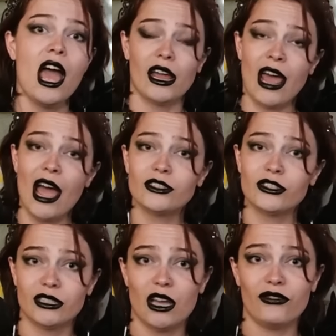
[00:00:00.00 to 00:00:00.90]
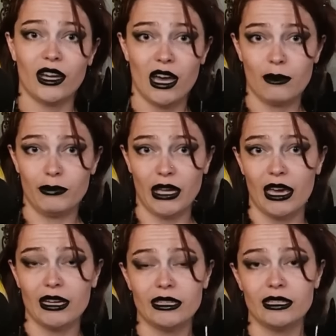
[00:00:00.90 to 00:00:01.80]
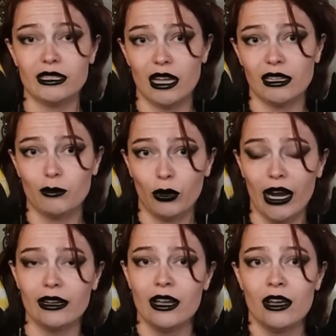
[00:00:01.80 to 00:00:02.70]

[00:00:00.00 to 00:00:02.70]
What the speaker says: and has herself a cupcake to celebrate